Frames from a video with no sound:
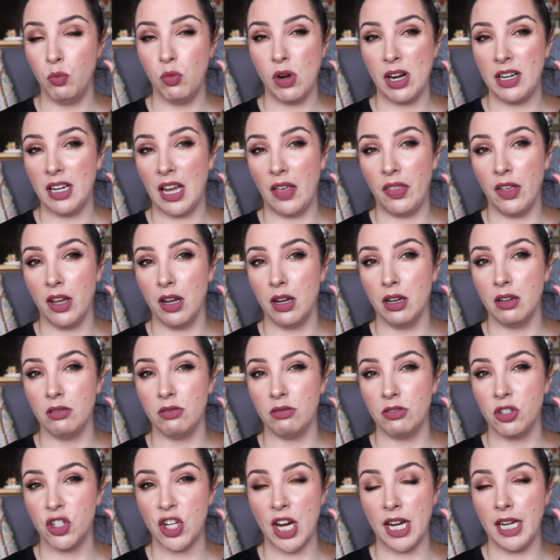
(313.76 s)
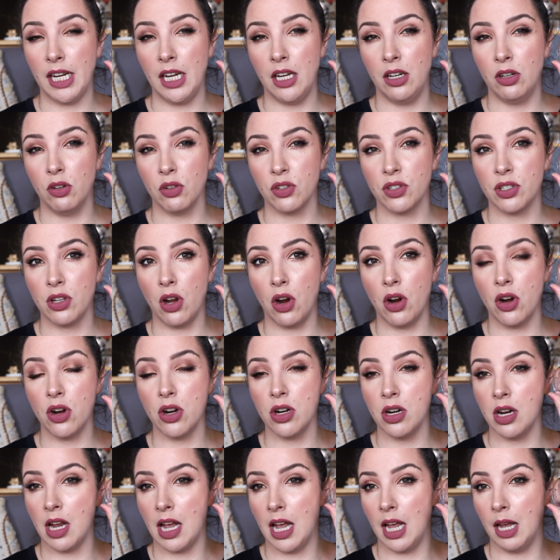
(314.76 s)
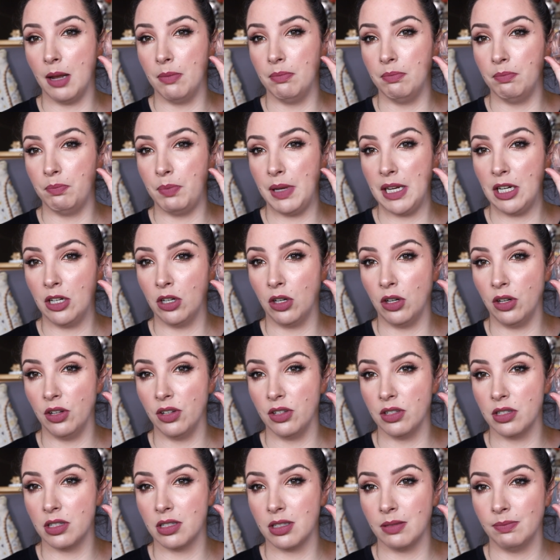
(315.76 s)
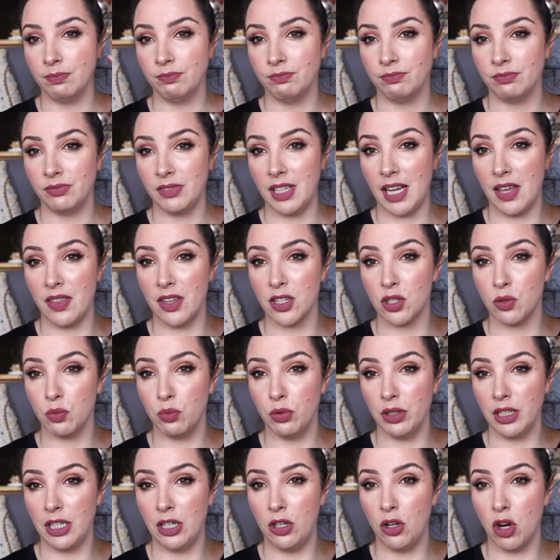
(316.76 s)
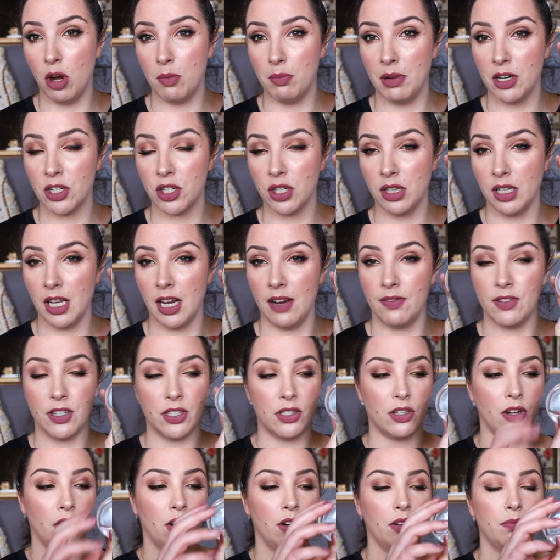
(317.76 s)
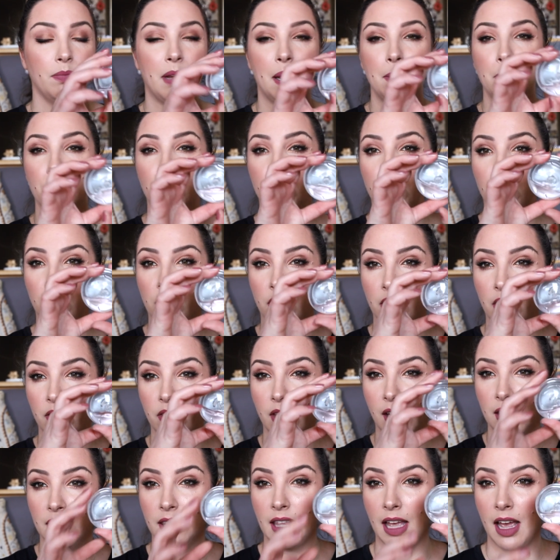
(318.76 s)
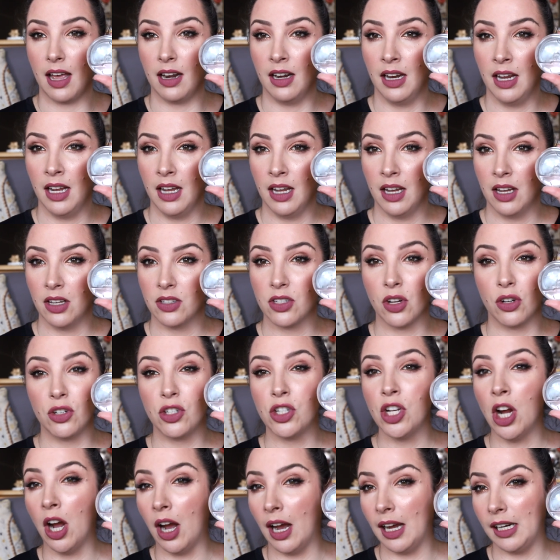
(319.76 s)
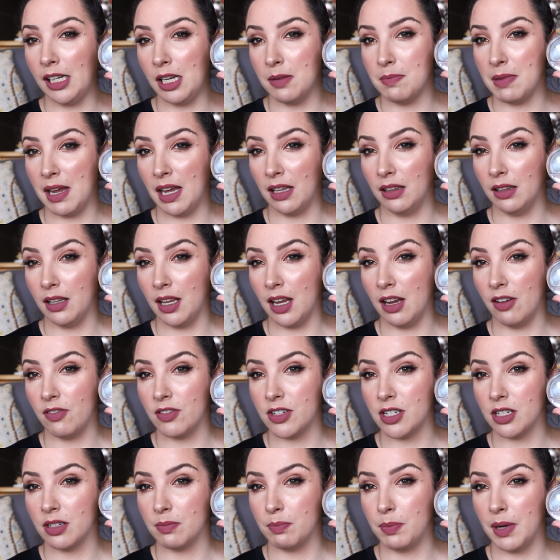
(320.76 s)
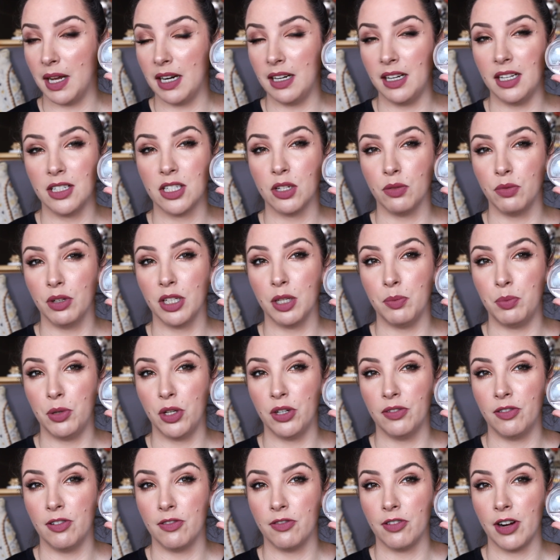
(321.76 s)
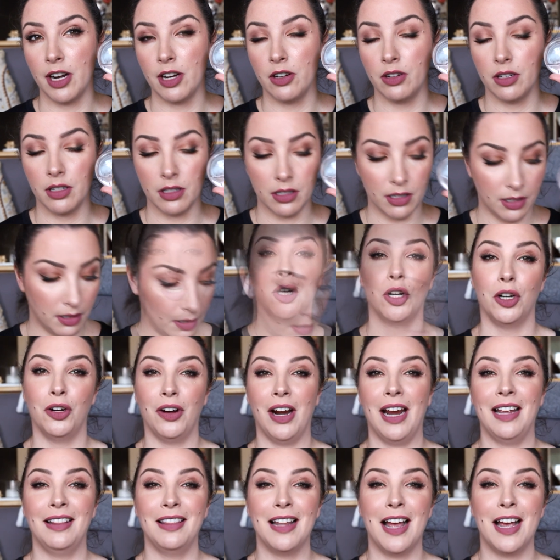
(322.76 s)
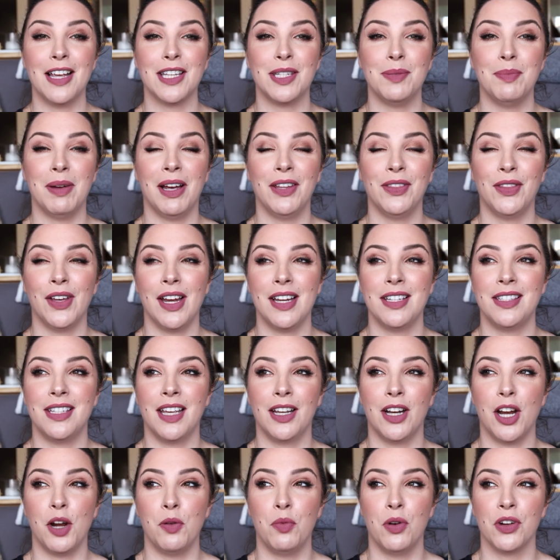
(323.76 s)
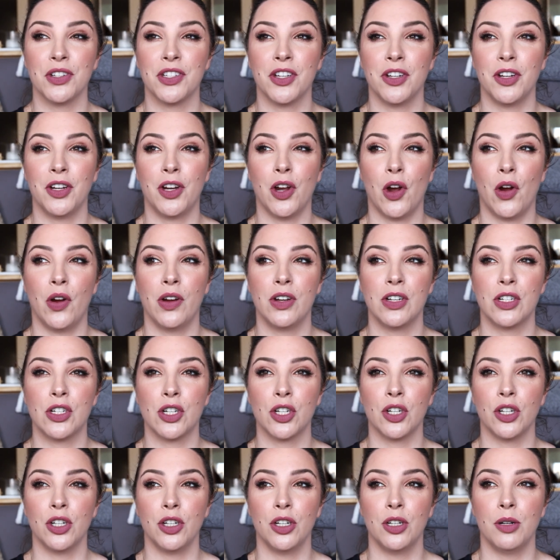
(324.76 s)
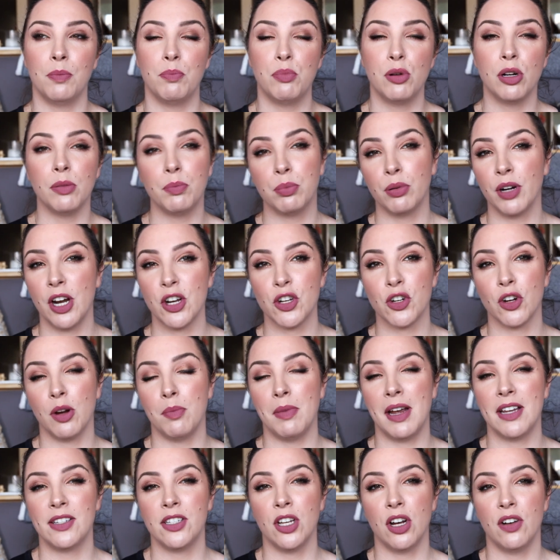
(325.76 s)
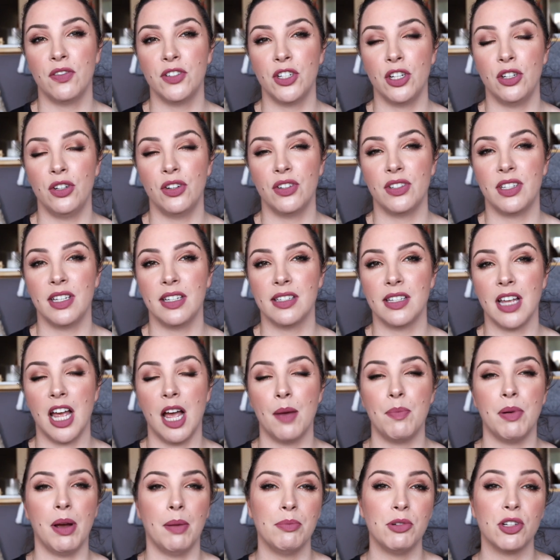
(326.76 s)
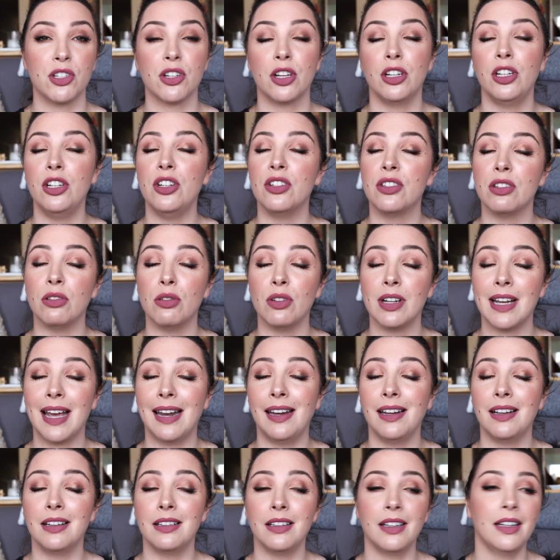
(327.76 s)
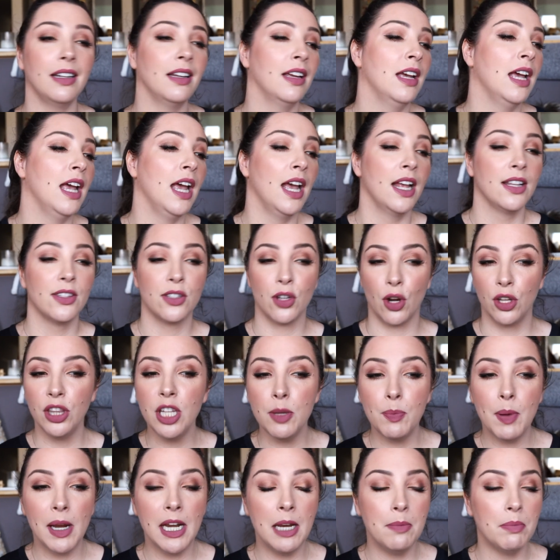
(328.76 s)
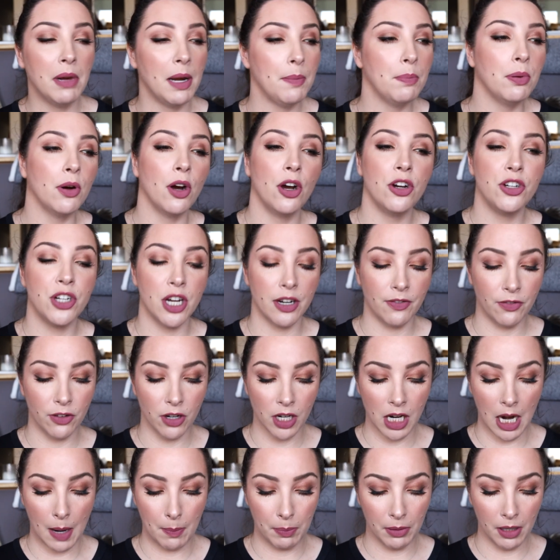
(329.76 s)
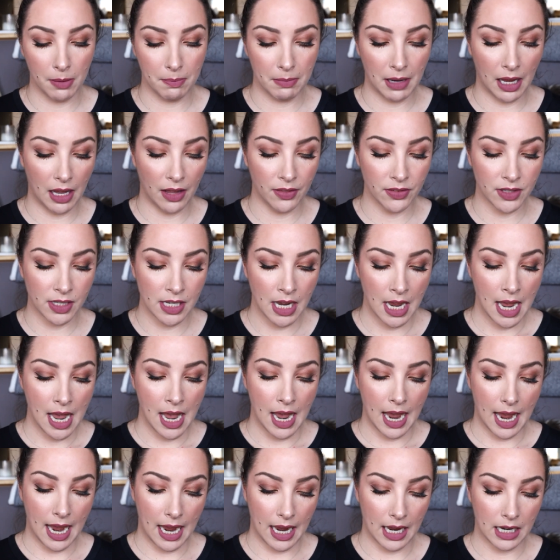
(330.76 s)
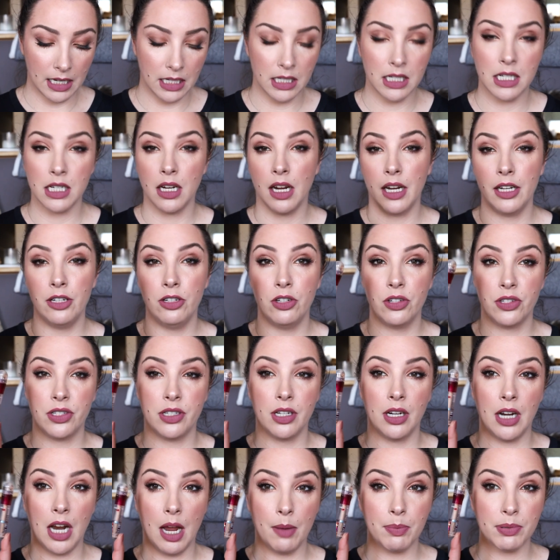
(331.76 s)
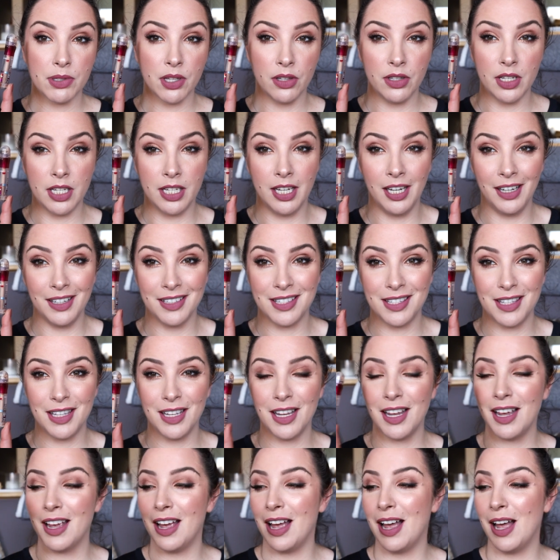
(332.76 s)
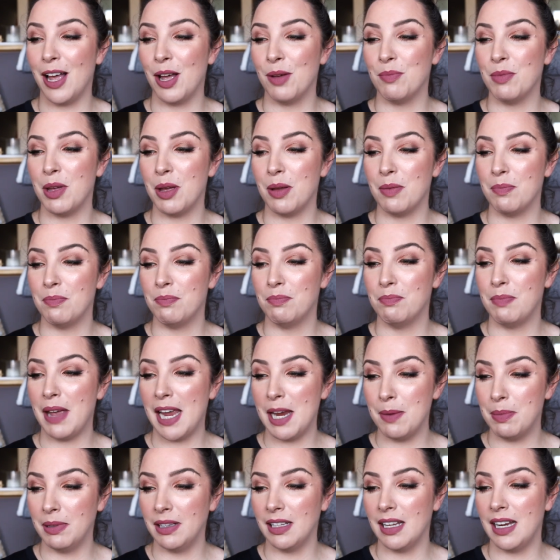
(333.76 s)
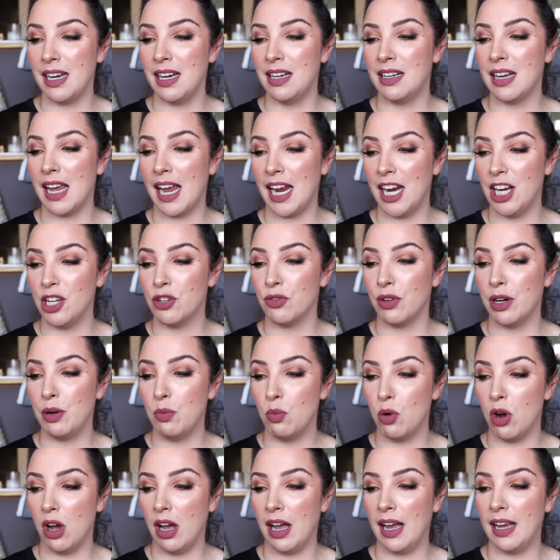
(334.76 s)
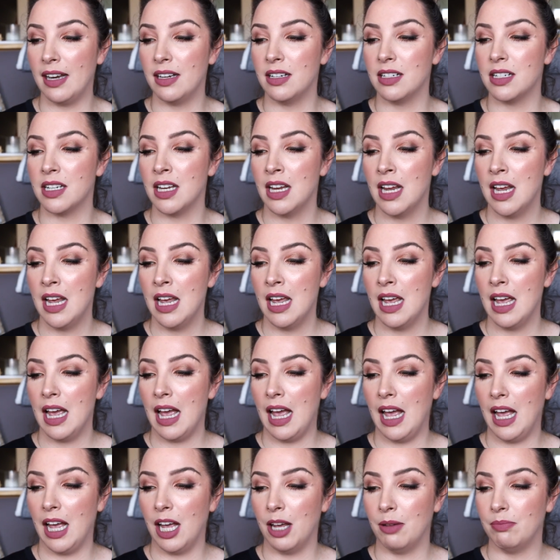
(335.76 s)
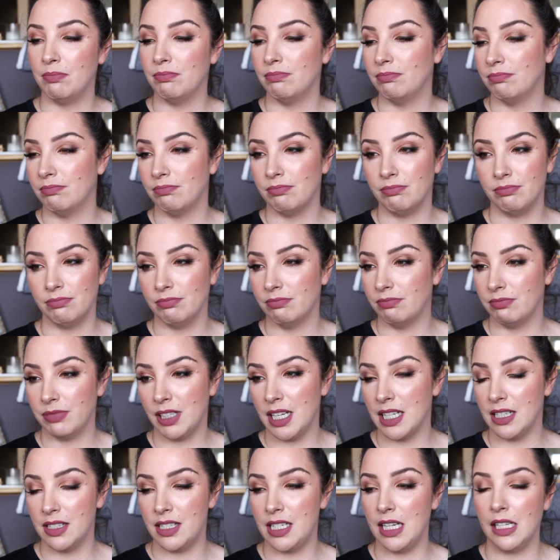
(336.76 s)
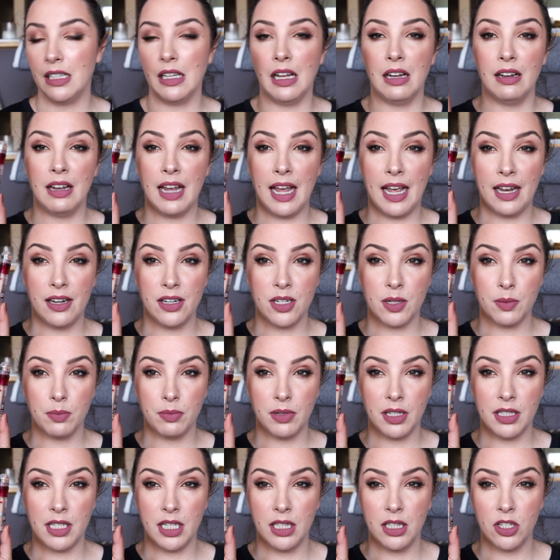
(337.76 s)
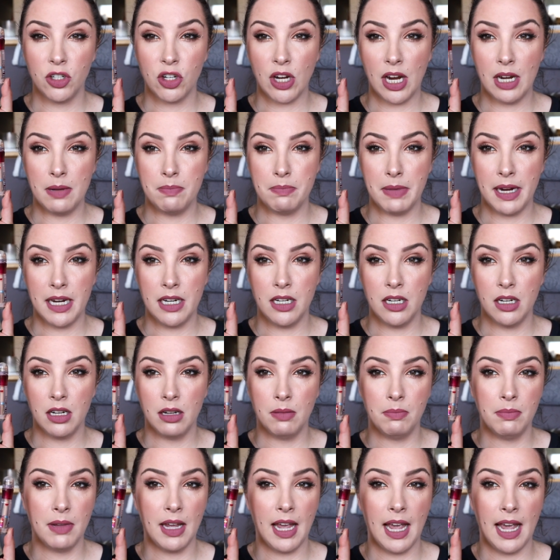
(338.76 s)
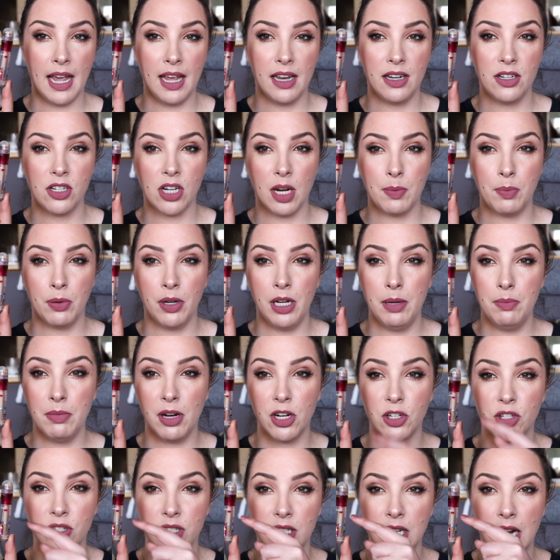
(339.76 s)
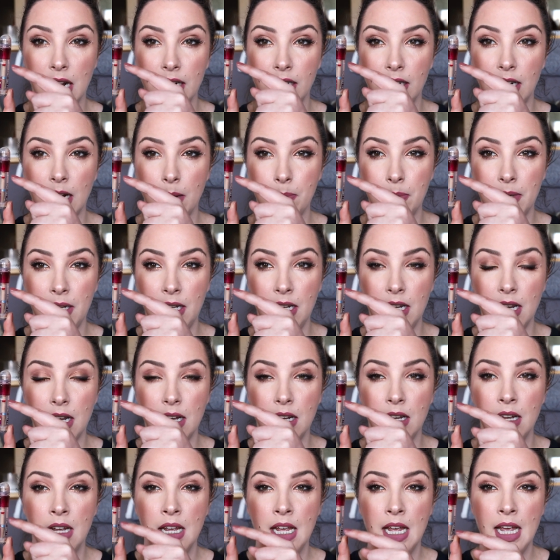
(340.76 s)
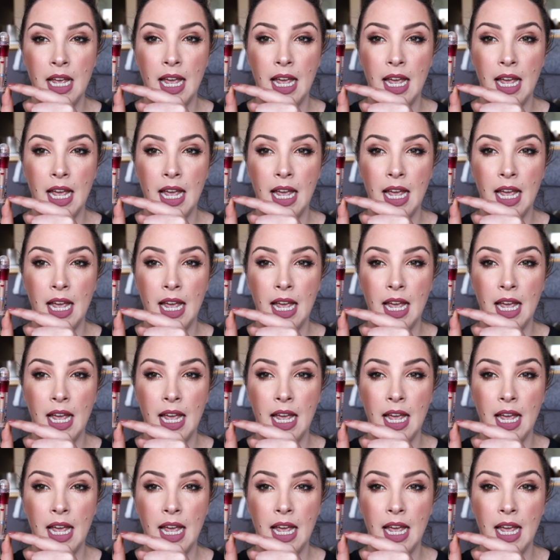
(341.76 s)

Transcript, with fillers: another check-in or so, um, because yeah, there's really not much left. So maybe we'll look at it like that. So tiny amount left, but it's a really beautiful fragrance. All right, last month I said I wasn't going to put pressure on myself to use this up. I'm just gonna use it organically. It's only been in my project for a couple of months and I used it up. So this is the um, Maybelline Age Rewind um, concealer, and it's in the shade medium, and I pretty much started up here.